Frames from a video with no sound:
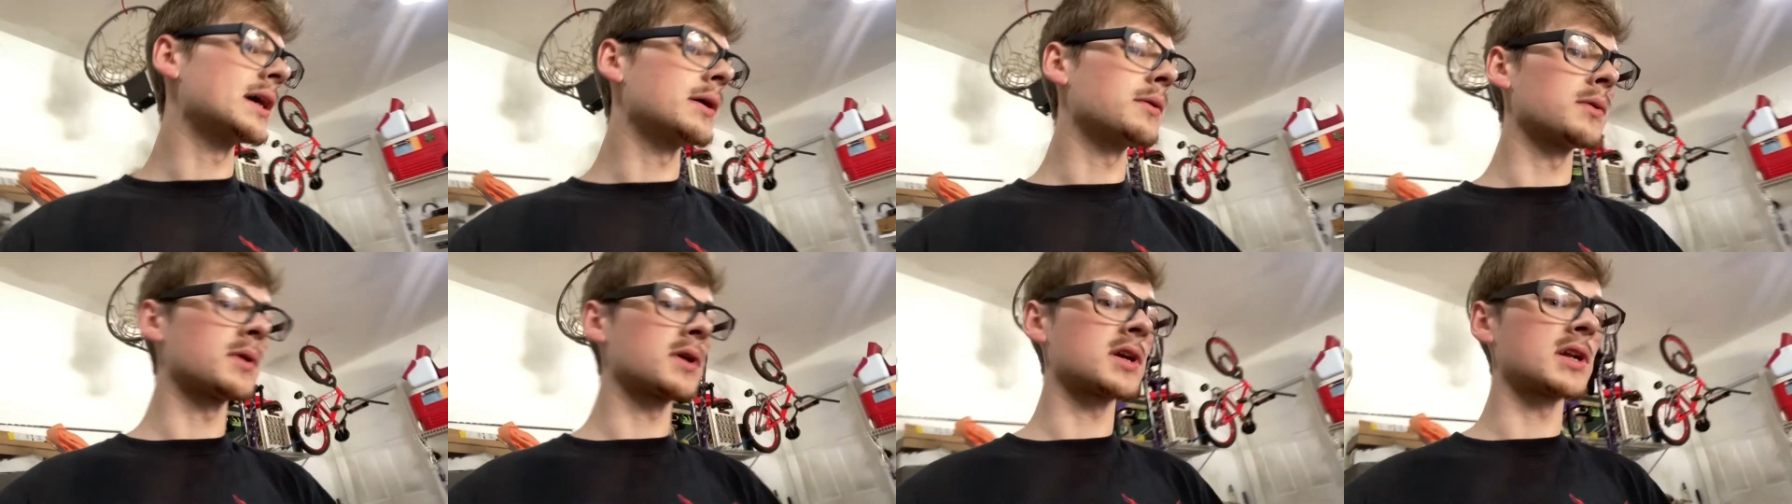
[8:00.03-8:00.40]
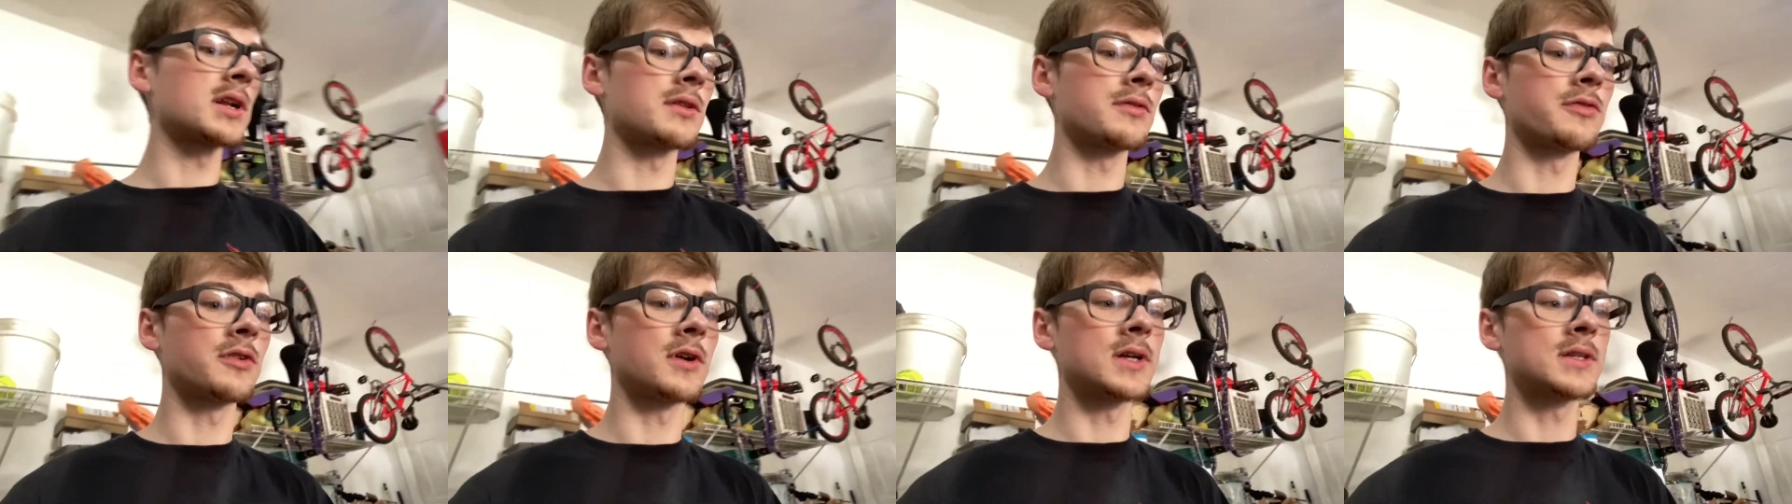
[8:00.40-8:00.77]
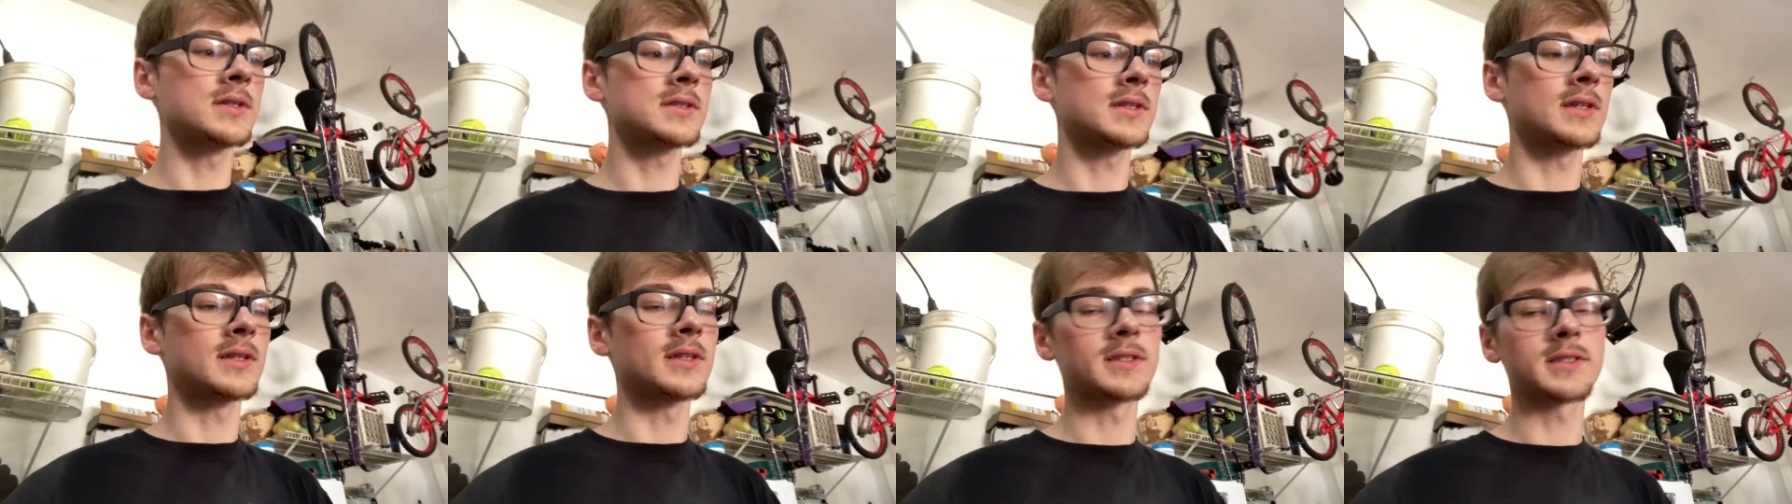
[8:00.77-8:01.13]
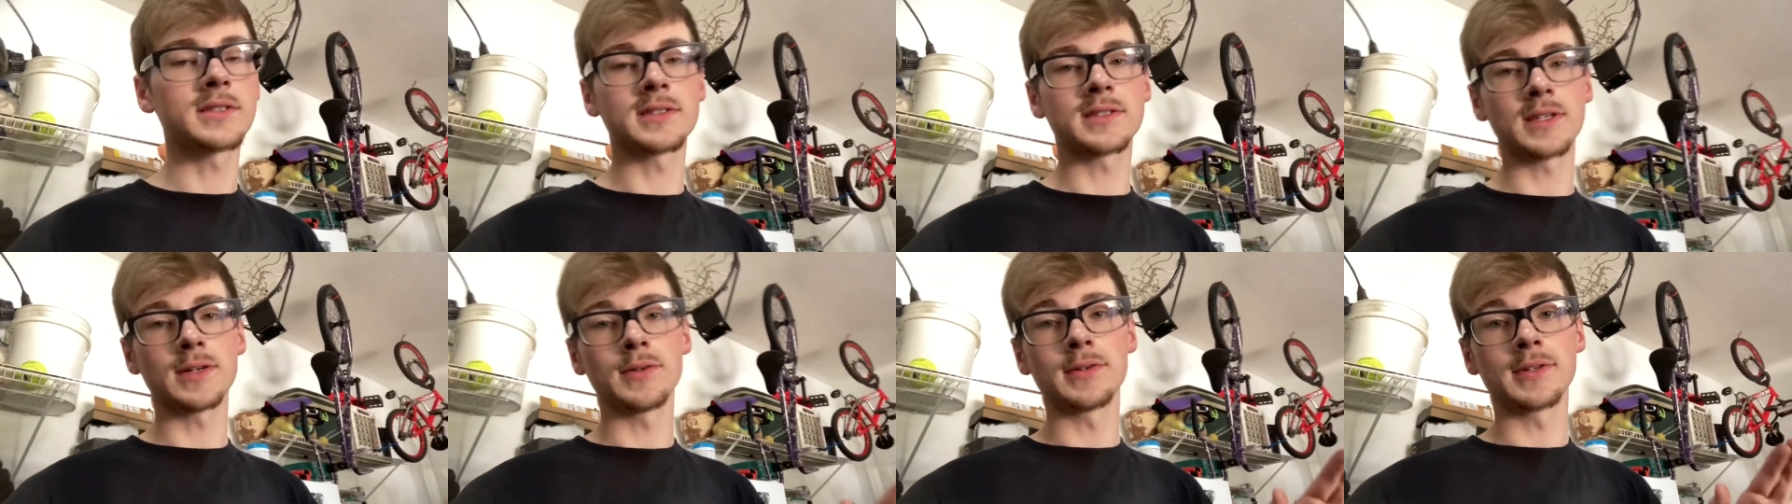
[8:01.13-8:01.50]
we're working on the fronts and this
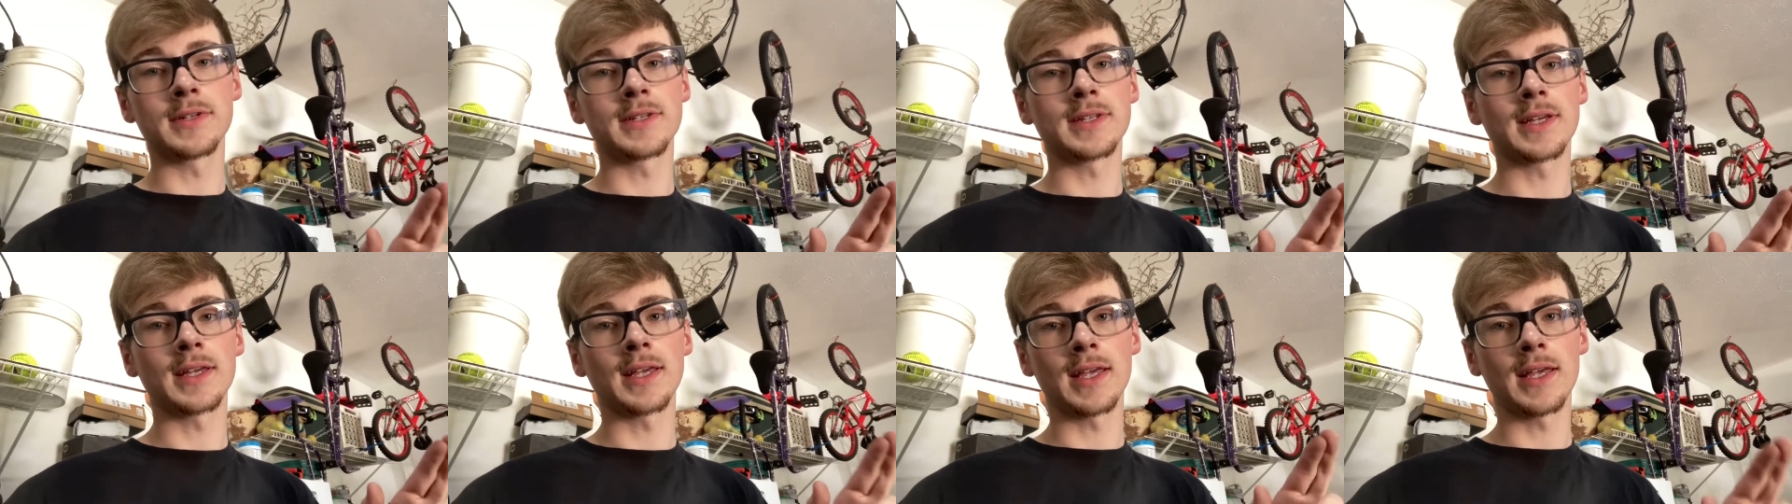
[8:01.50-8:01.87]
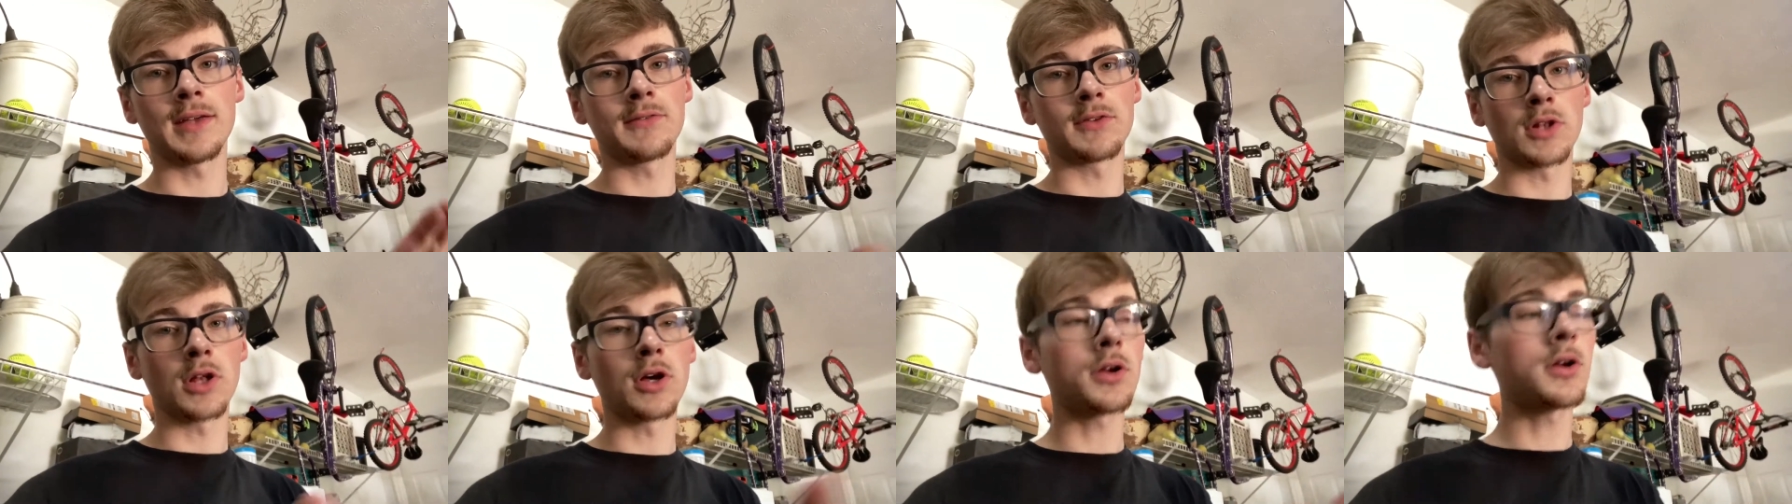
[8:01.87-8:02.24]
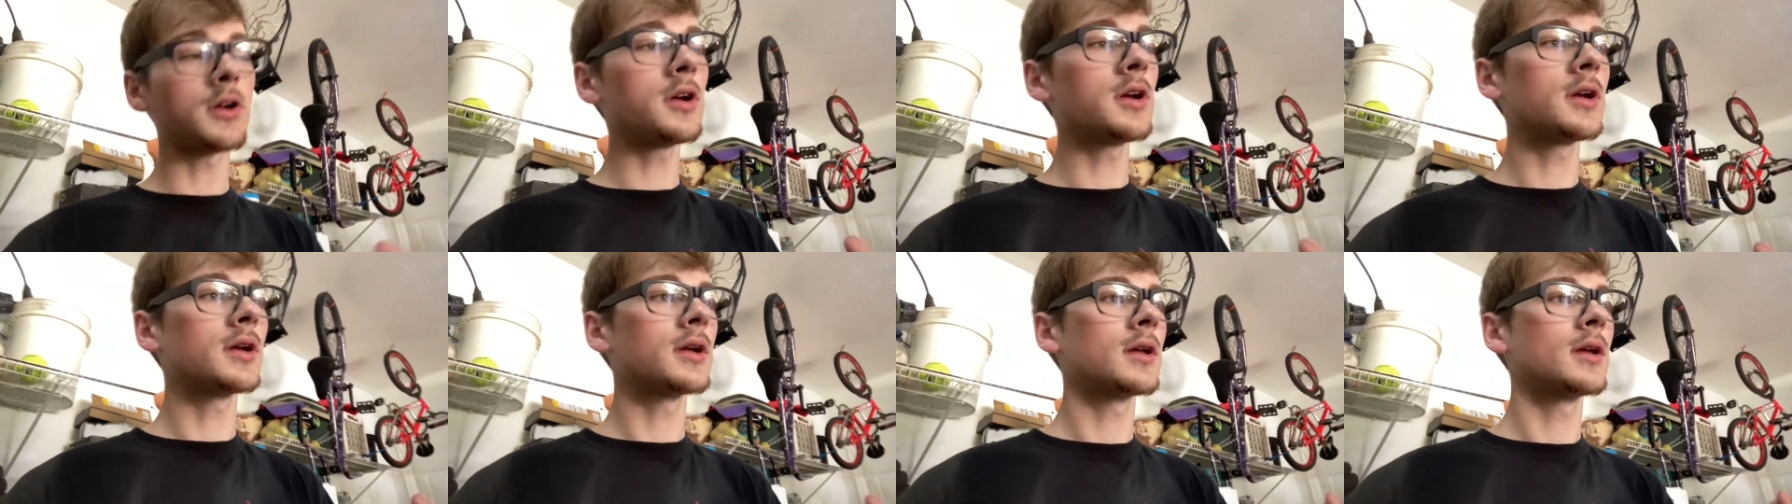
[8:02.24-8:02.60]
is going to take even longer,